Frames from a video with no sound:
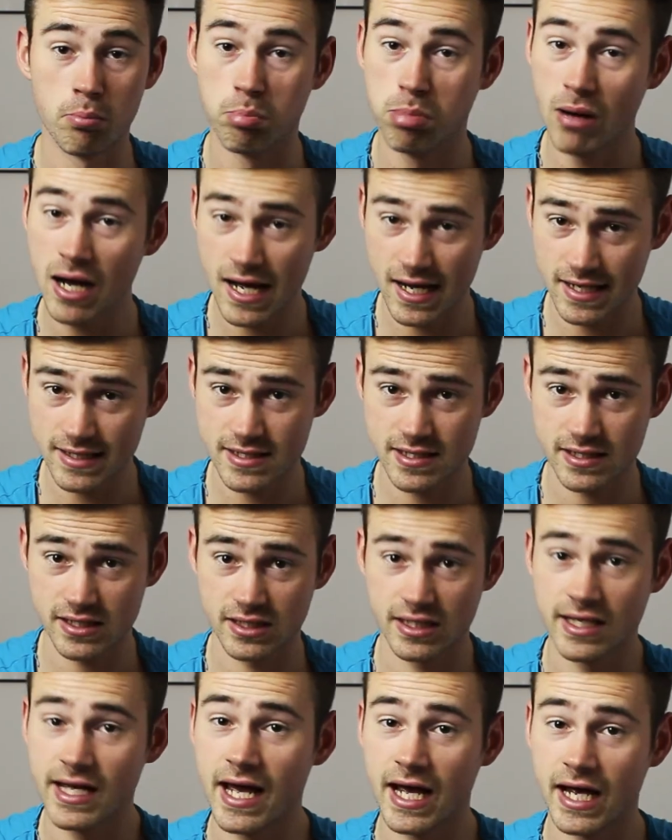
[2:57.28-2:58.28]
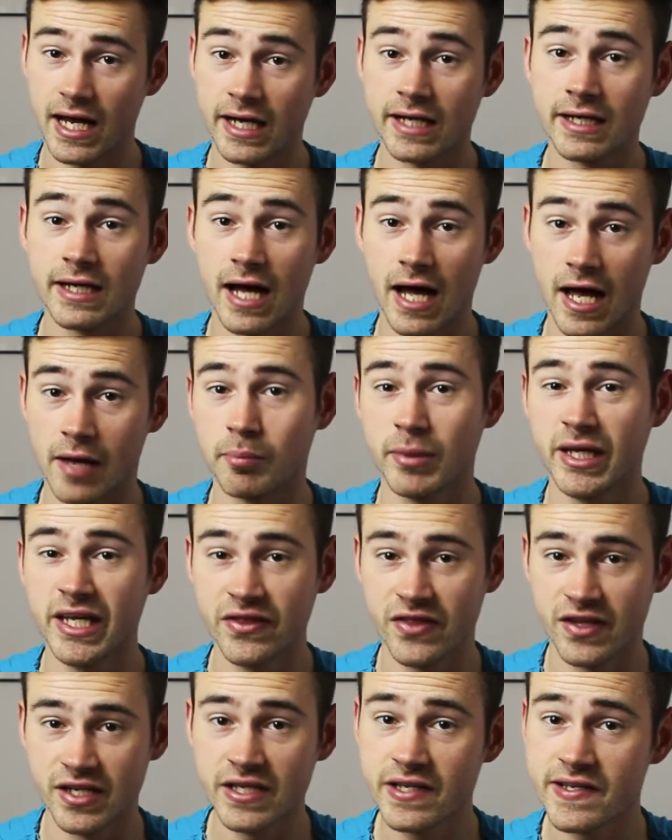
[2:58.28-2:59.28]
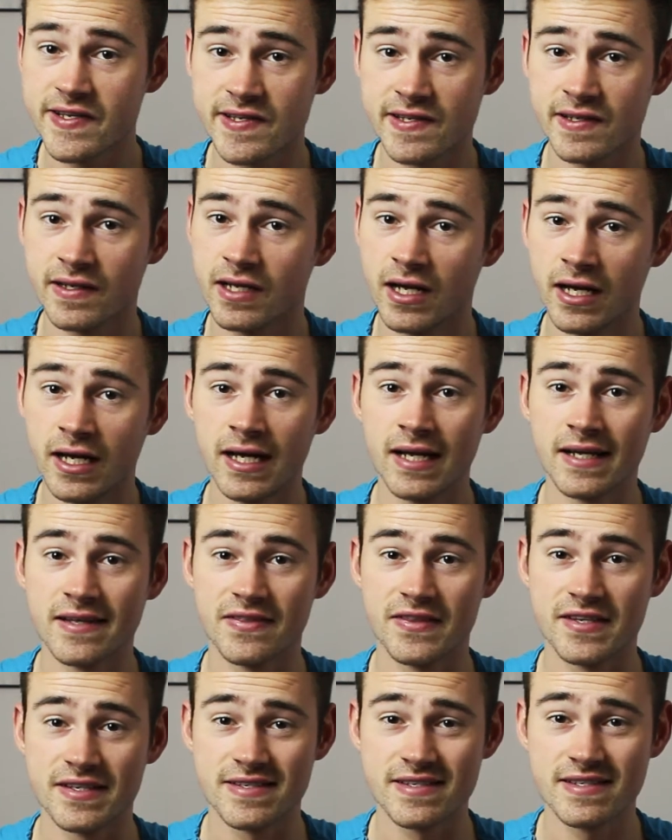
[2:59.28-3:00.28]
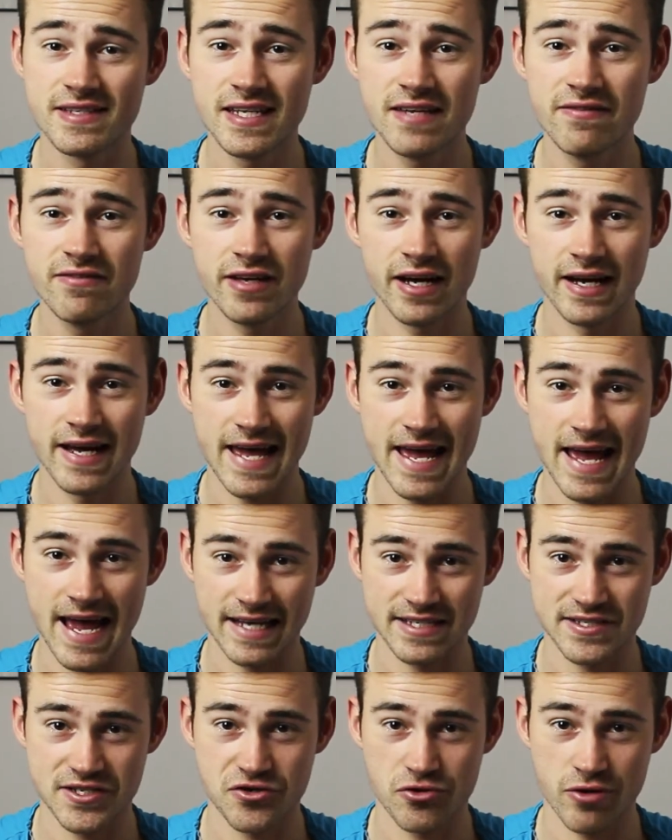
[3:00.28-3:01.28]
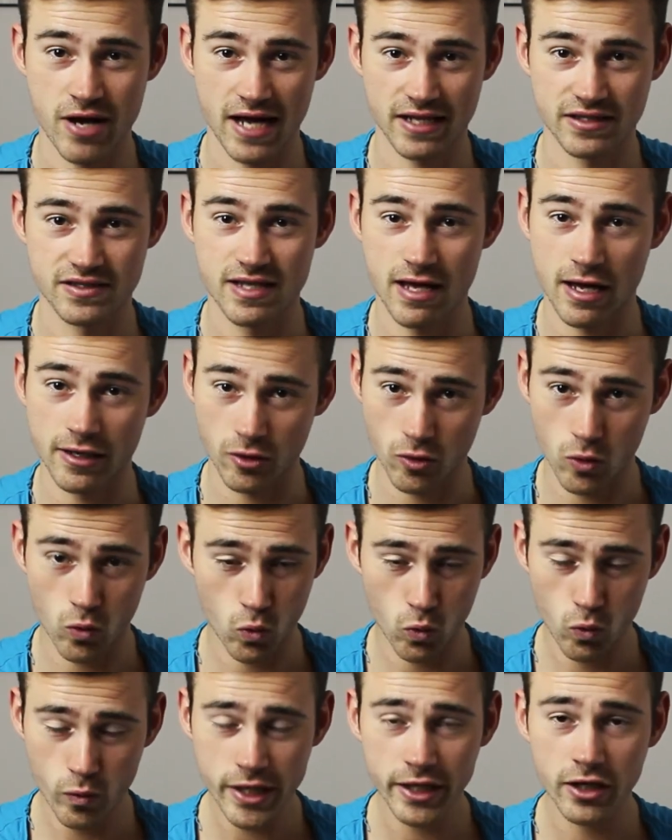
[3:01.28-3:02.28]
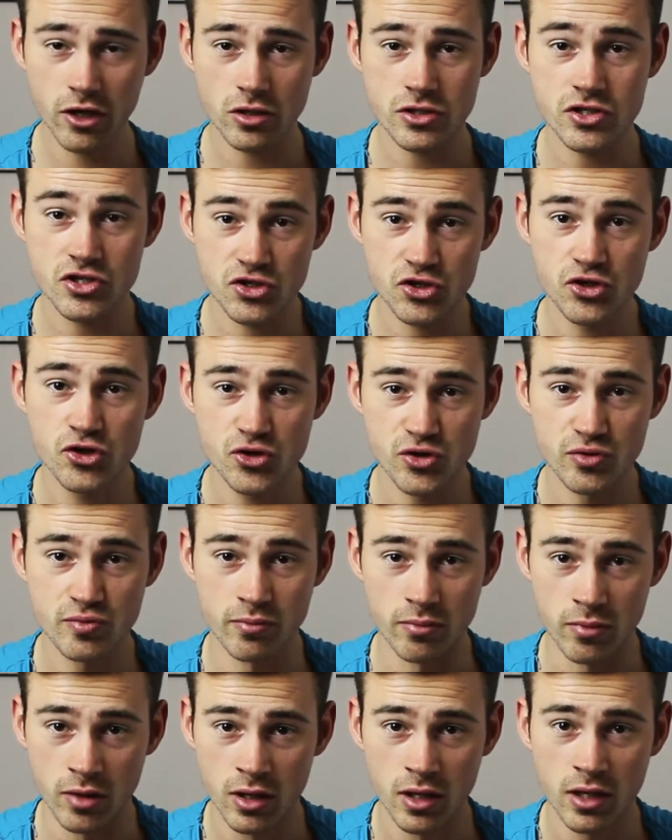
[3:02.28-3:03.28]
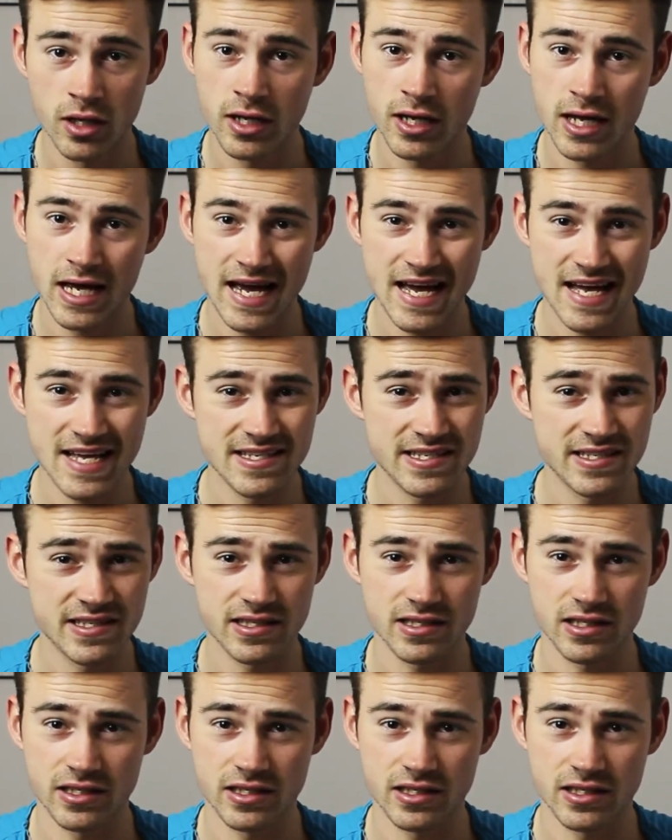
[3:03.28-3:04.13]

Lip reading: But, and I mean this, the stevia extract that we consume has